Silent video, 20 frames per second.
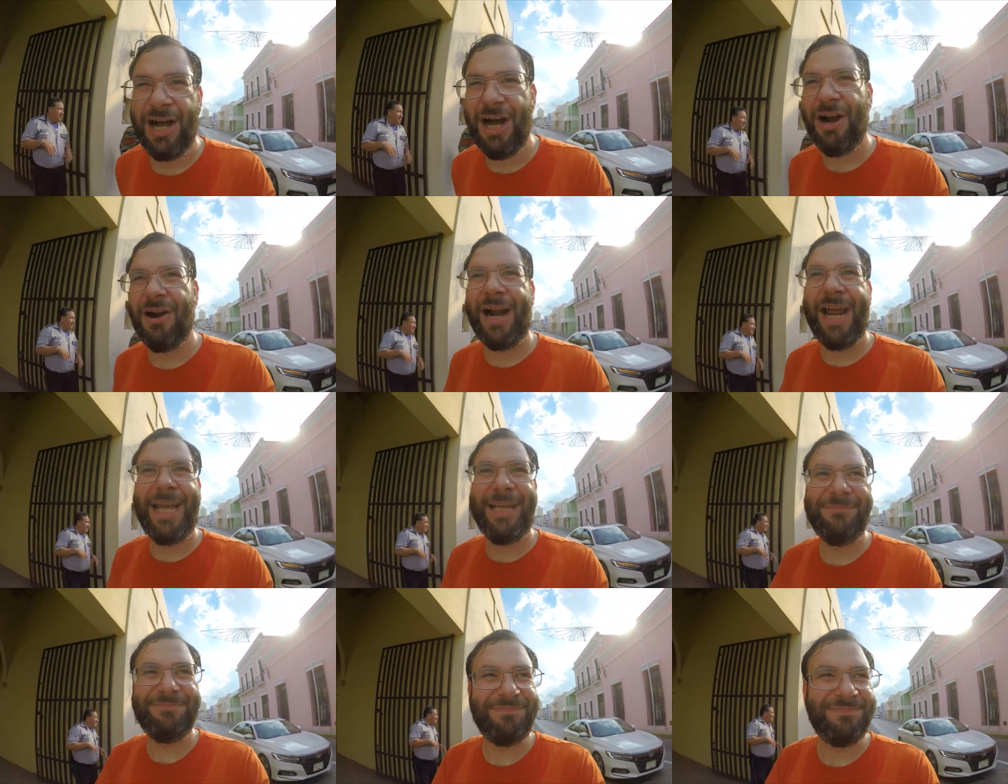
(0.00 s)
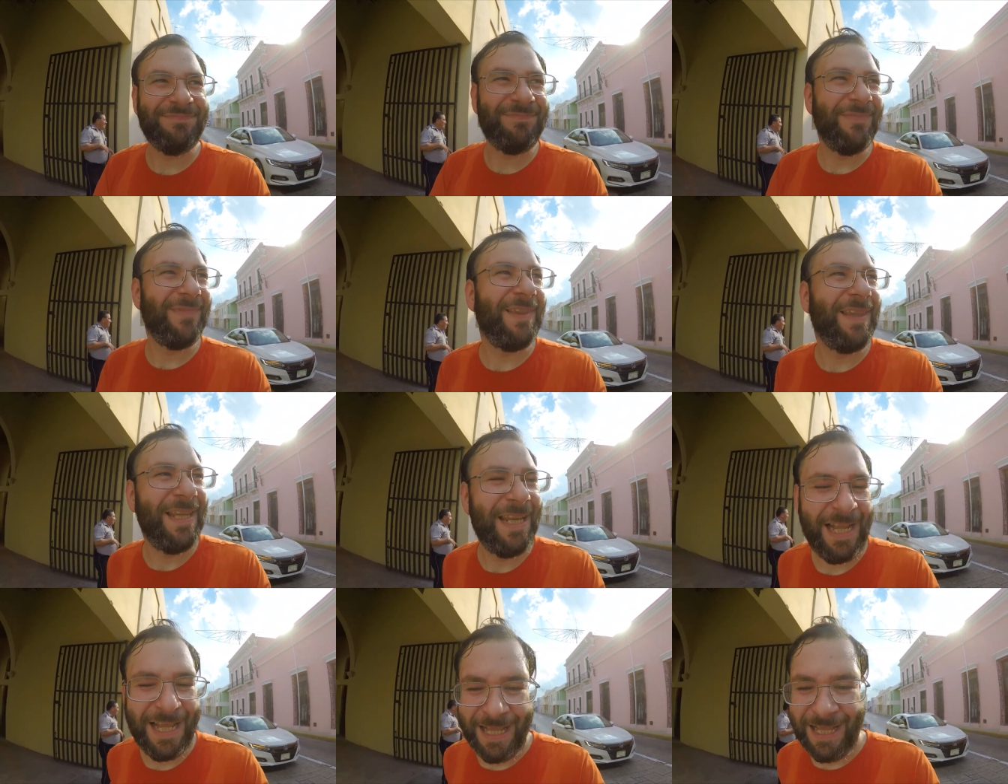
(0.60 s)
All right,
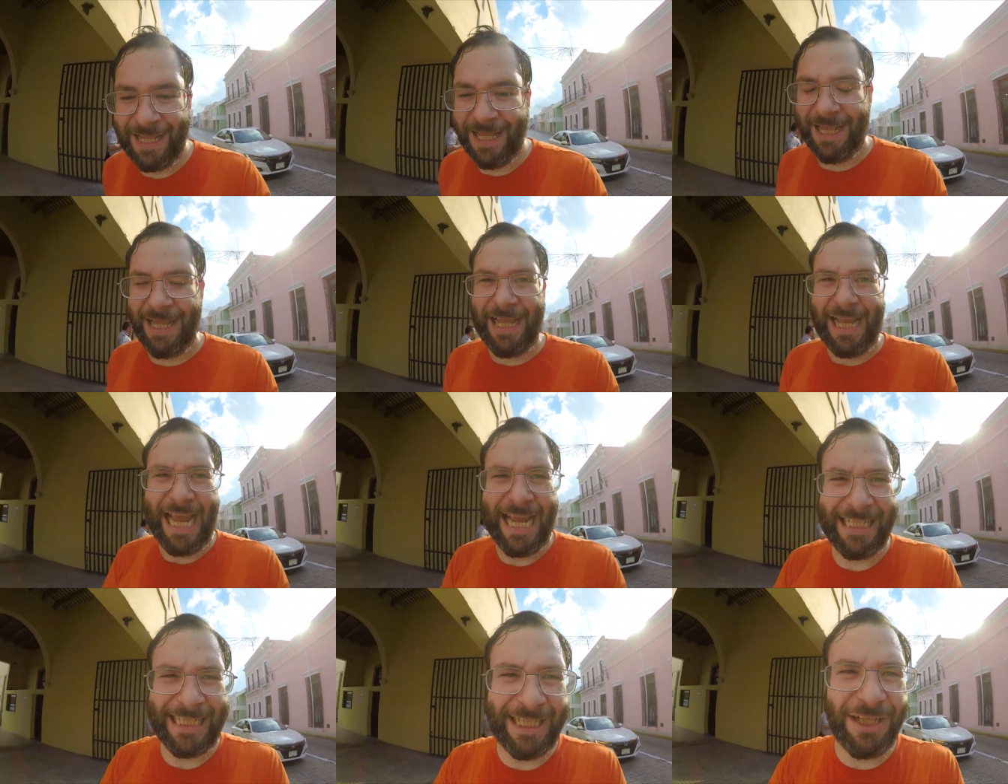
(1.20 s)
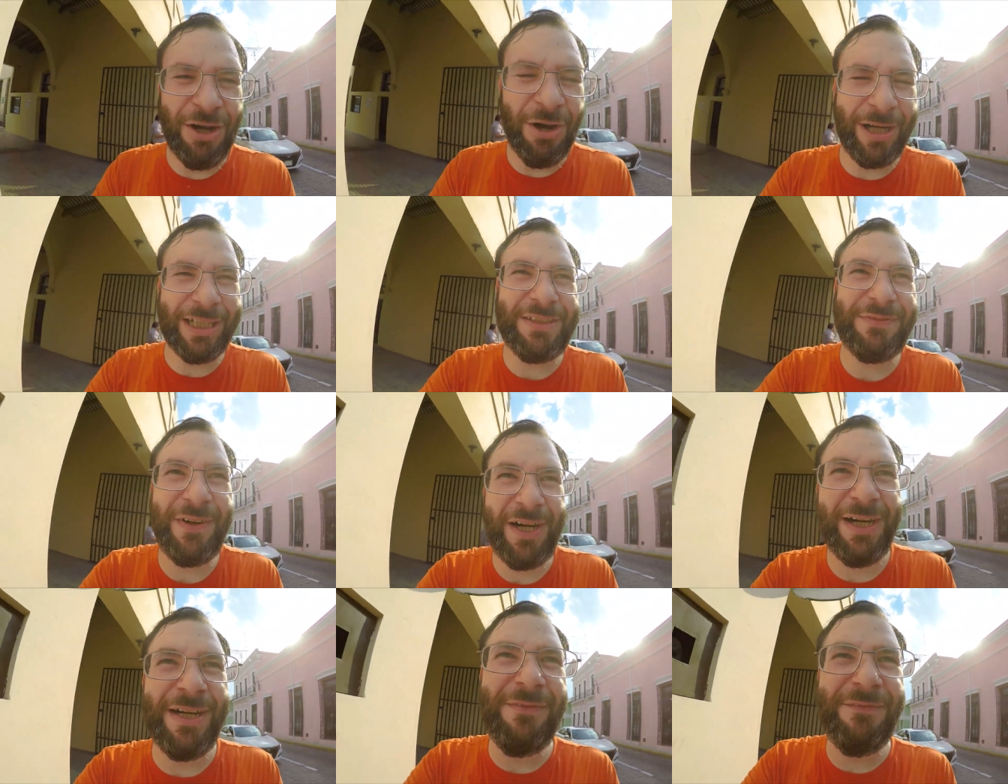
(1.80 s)
and I know it's
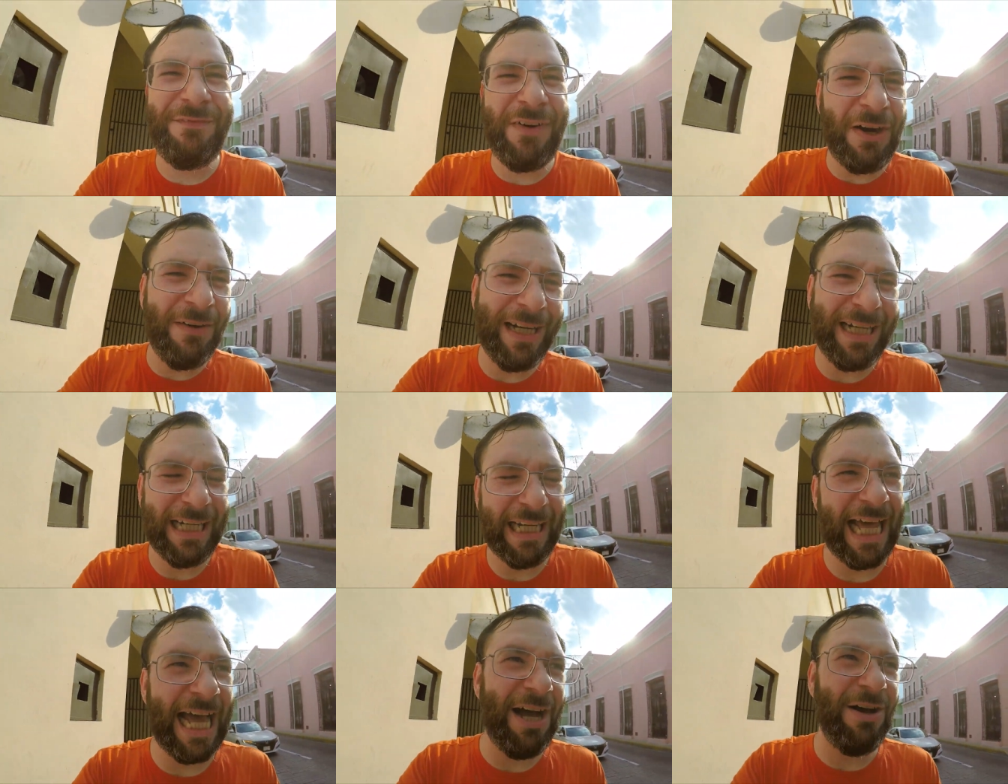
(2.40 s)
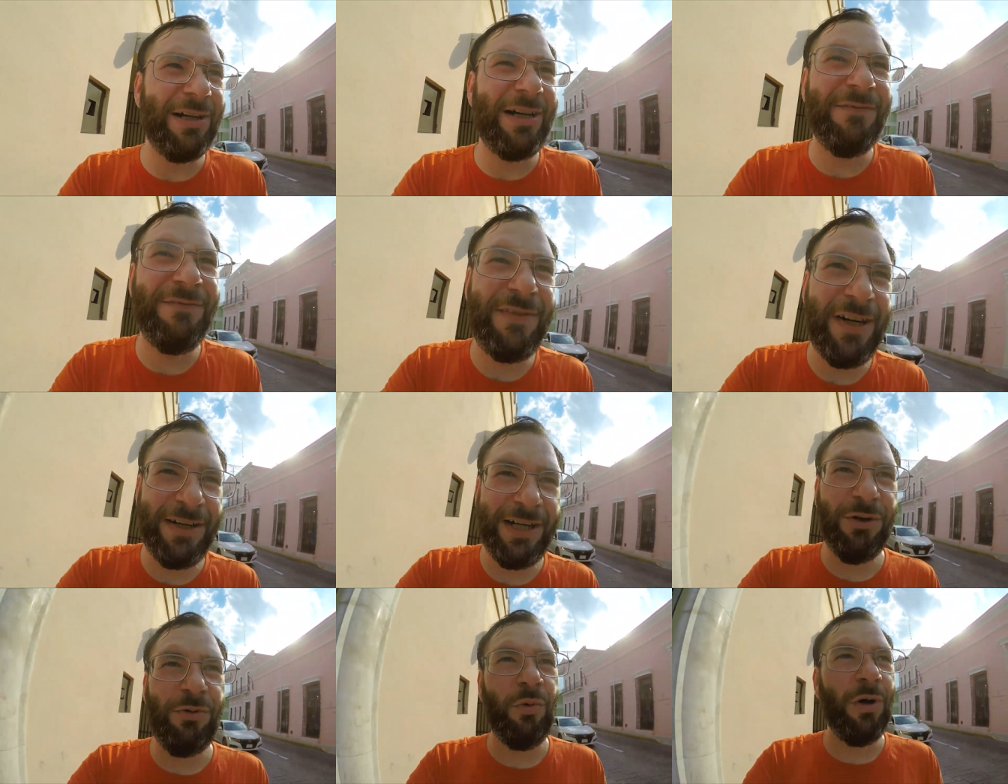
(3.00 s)
very, very loud and
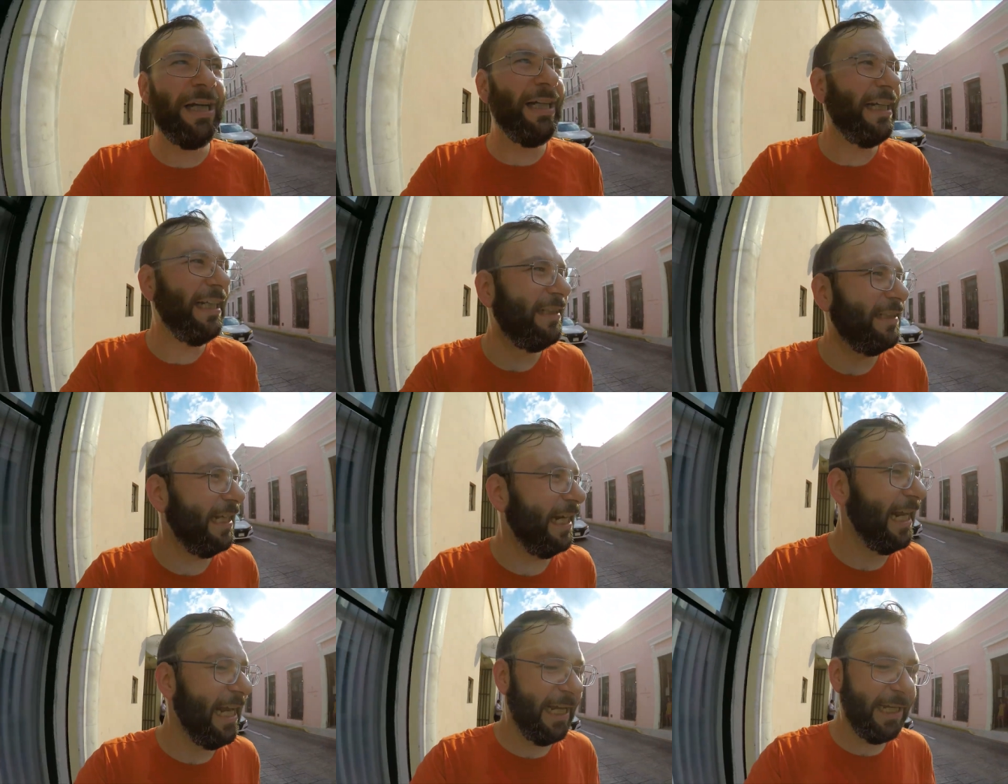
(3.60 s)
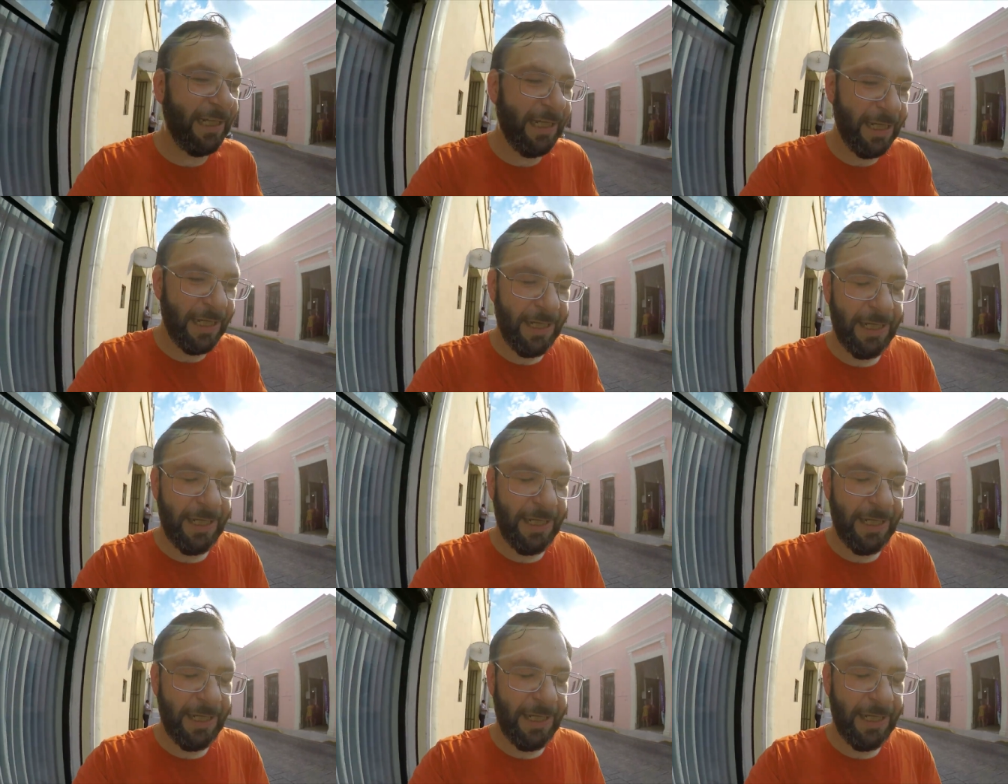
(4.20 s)
very windy today,